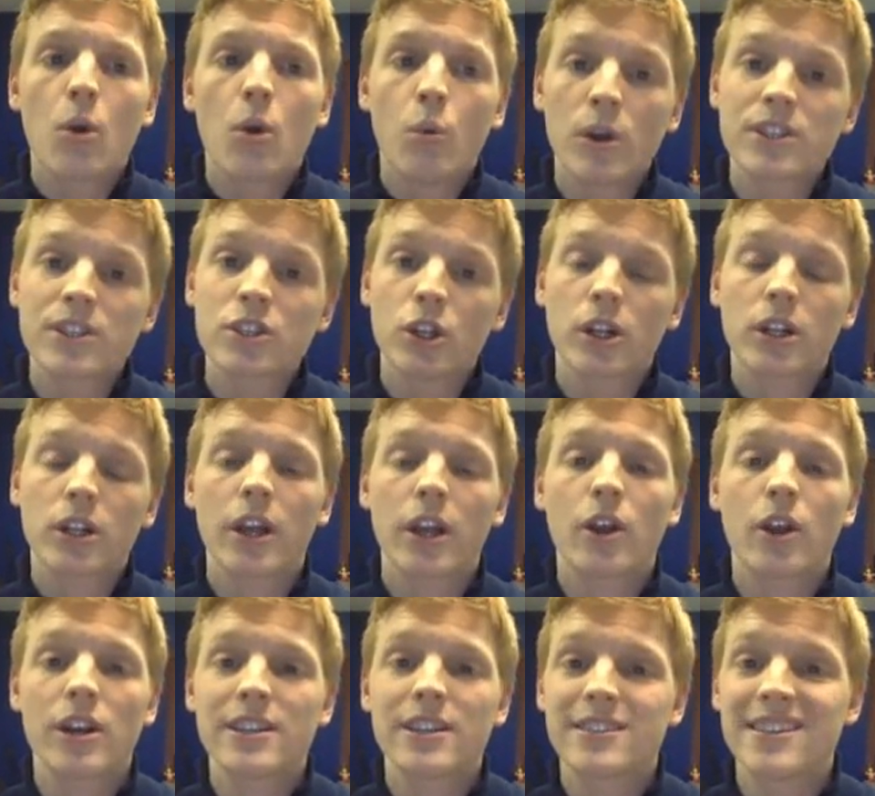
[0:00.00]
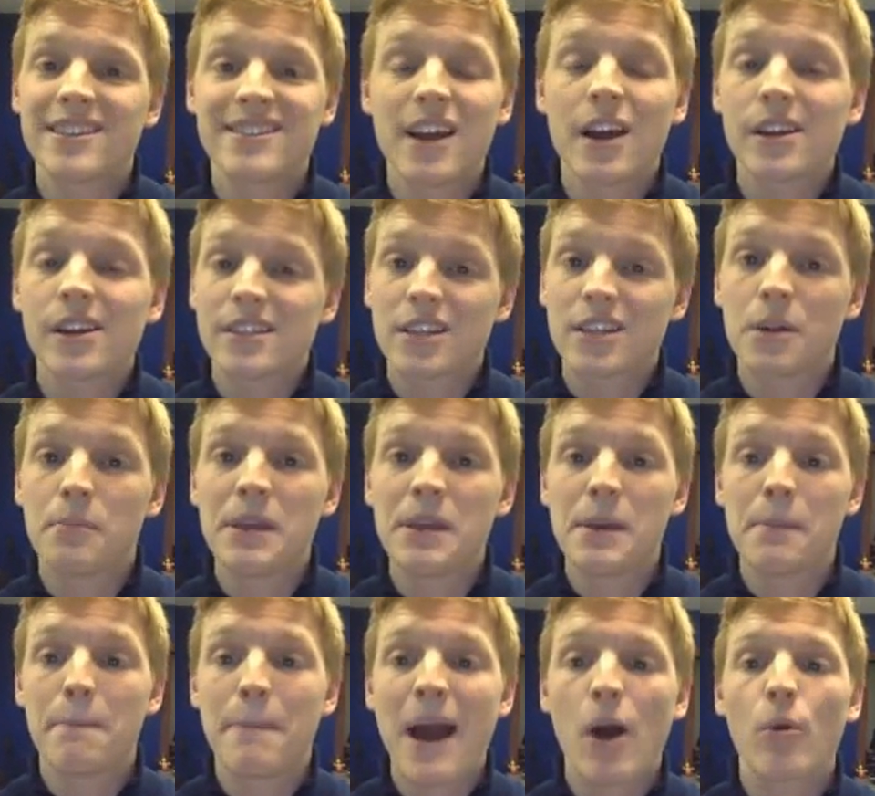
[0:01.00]
Once the lookalike audience is done, it's going to
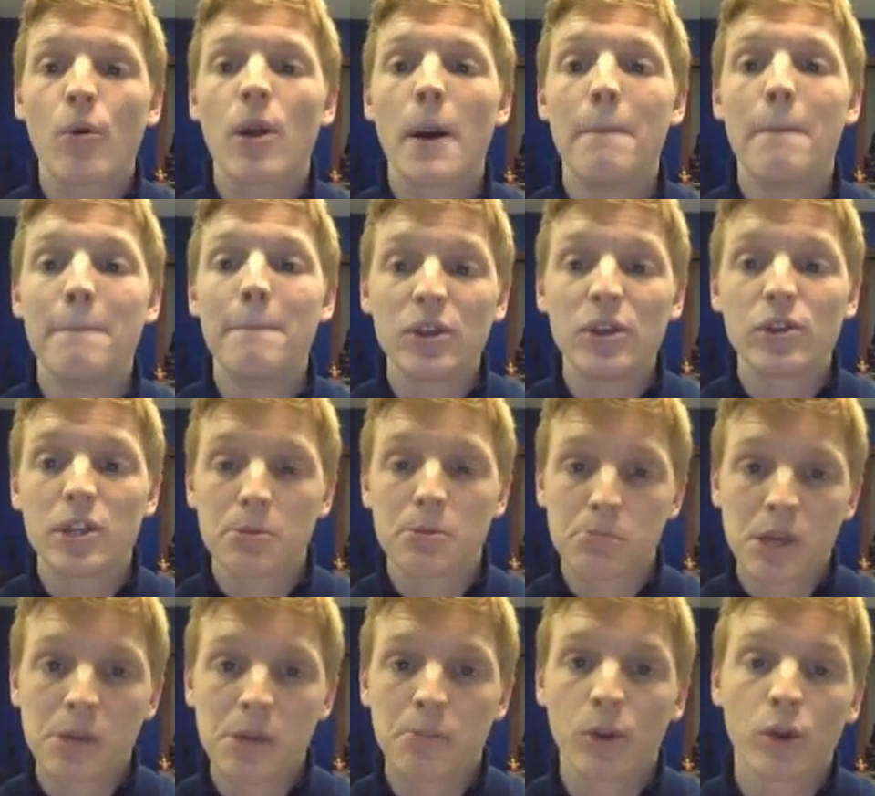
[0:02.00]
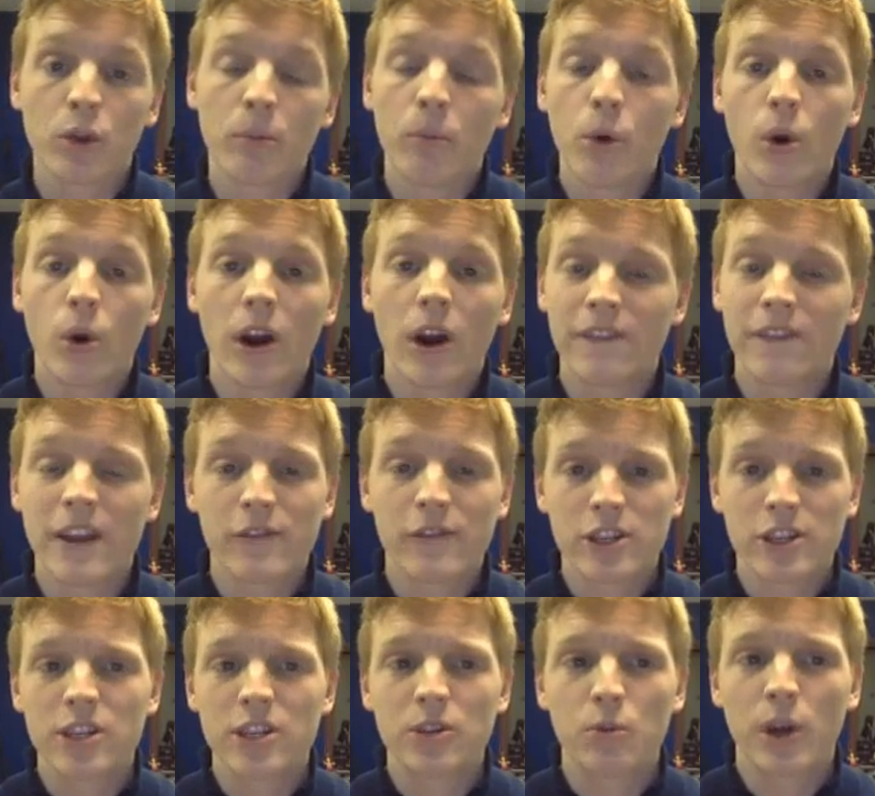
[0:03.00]
be about 1 million people or more. I've
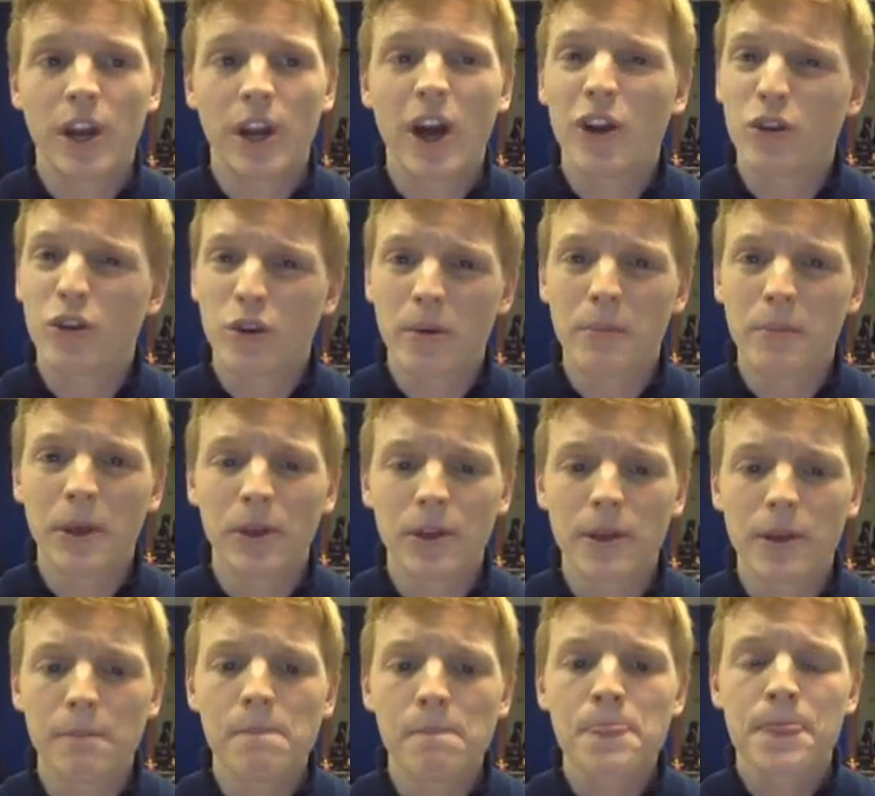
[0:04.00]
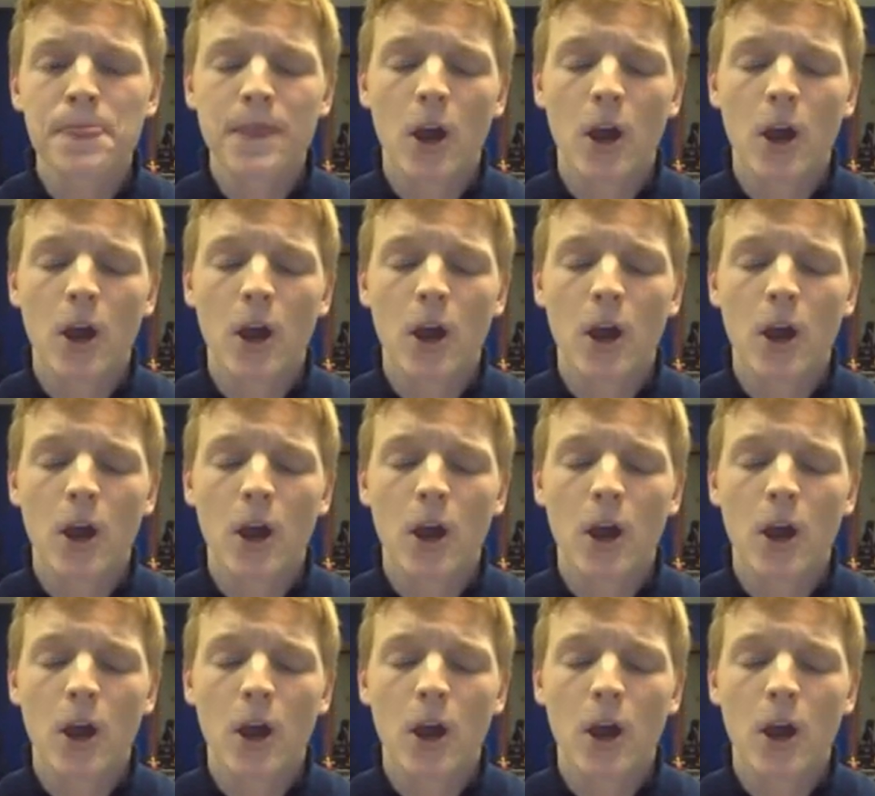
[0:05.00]
never seen one under 1 million.